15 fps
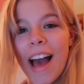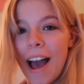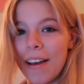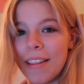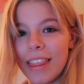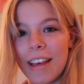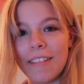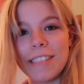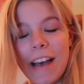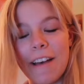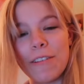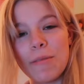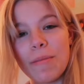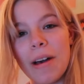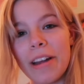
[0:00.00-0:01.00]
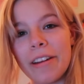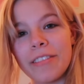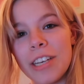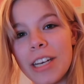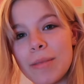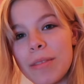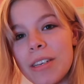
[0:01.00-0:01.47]
I'd love to have you a part of
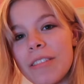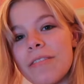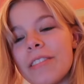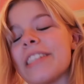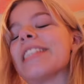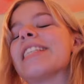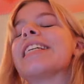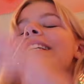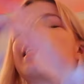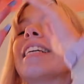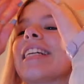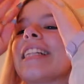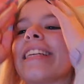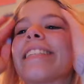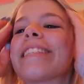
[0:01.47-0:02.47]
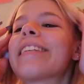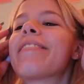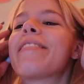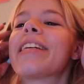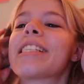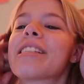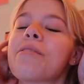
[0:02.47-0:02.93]
Jasmine Unfiltered. It literally
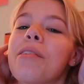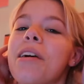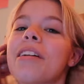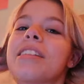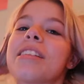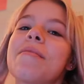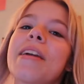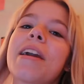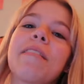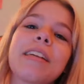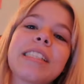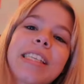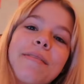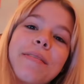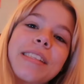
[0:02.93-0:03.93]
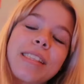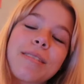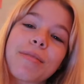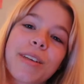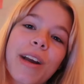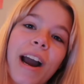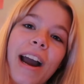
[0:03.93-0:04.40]
means the world to me when someone
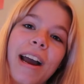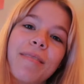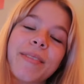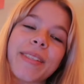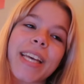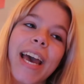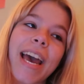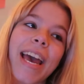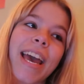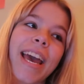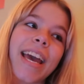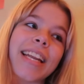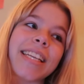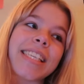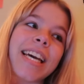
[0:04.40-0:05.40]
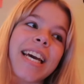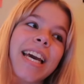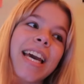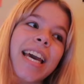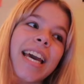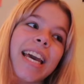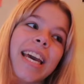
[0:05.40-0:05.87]
subscribes, and
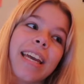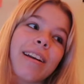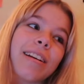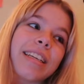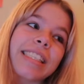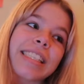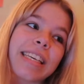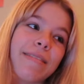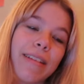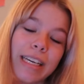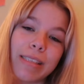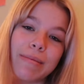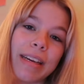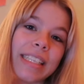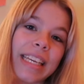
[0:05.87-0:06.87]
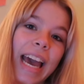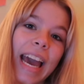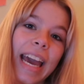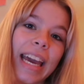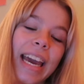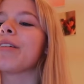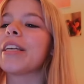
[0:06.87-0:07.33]
it honestly makes my
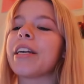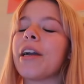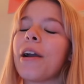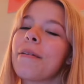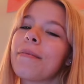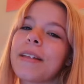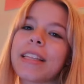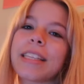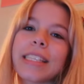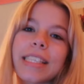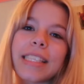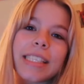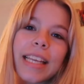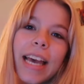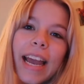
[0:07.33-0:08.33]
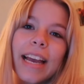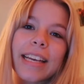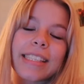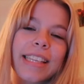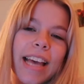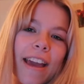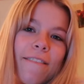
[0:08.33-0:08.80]
day. I really hope that this is like a
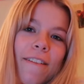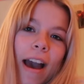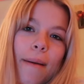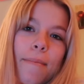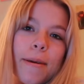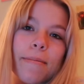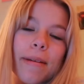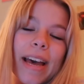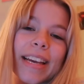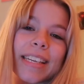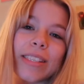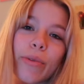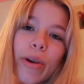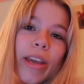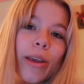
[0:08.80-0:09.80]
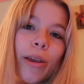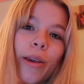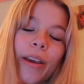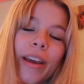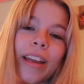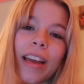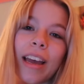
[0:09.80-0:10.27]
safe, happy place where you
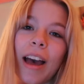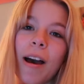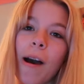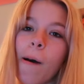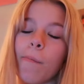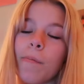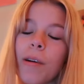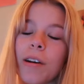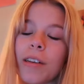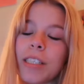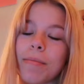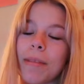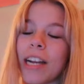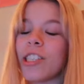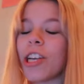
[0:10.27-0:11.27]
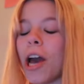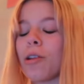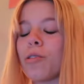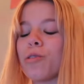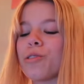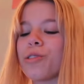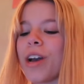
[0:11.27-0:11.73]
can come onto my
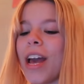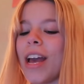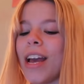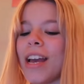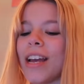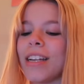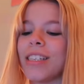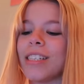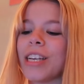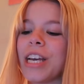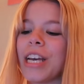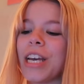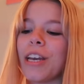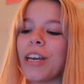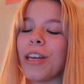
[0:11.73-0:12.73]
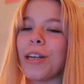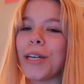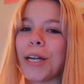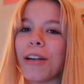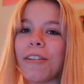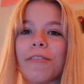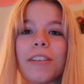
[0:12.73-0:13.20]
channel and, you
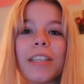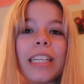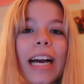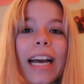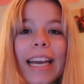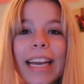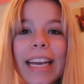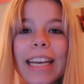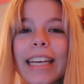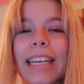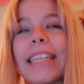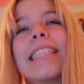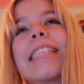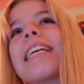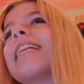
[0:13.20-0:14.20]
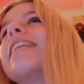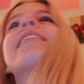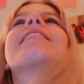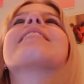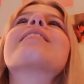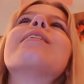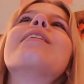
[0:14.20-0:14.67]
know, feel at ease, and
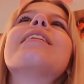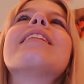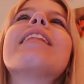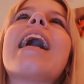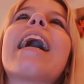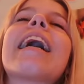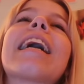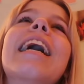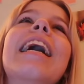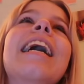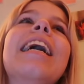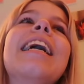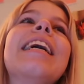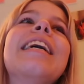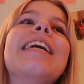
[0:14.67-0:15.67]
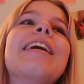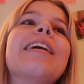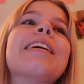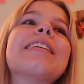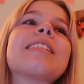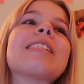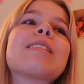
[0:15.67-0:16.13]
also, like, you
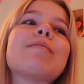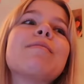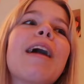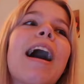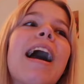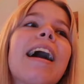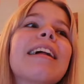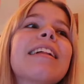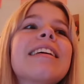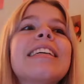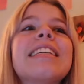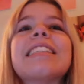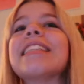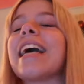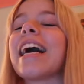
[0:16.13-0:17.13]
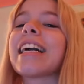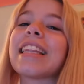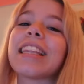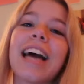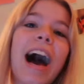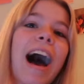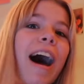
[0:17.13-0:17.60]
know, smile and like
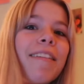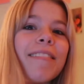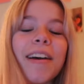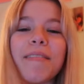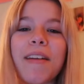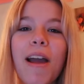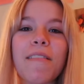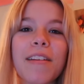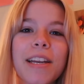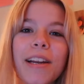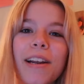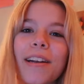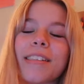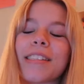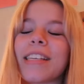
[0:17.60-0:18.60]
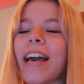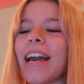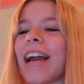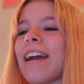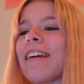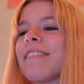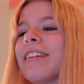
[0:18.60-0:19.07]
laugh at my videos.
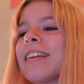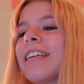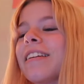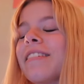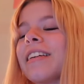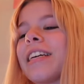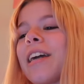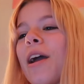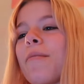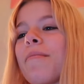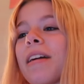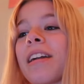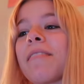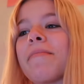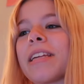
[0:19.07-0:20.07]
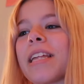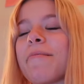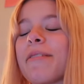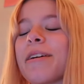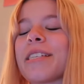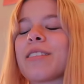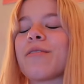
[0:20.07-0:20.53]
Like, I really, really hope I can be that
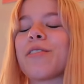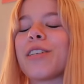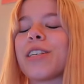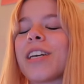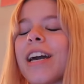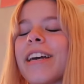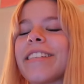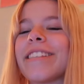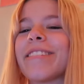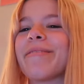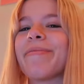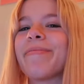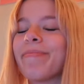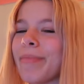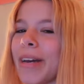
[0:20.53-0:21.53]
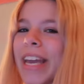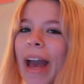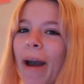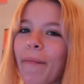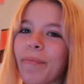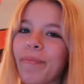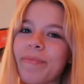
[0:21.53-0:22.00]
person for you guys. But
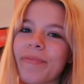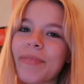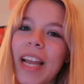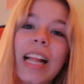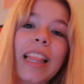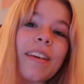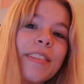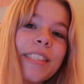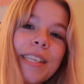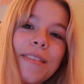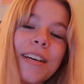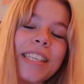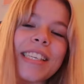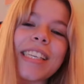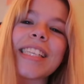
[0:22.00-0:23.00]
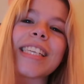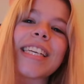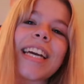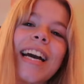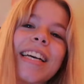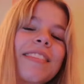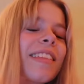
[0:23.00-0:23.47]
yeah. I love you so much. I'll see you
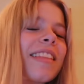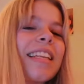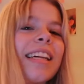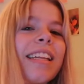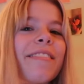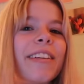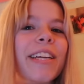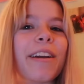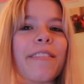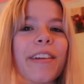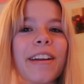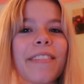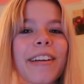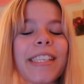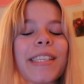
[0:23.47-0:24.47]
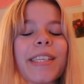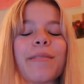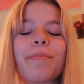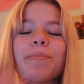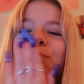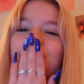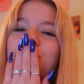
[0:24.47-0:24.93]
guys with another video very, very soon.
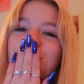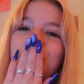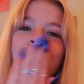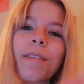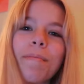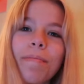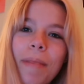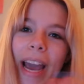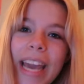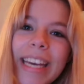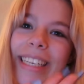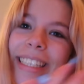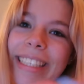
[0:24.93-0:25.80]
Bye.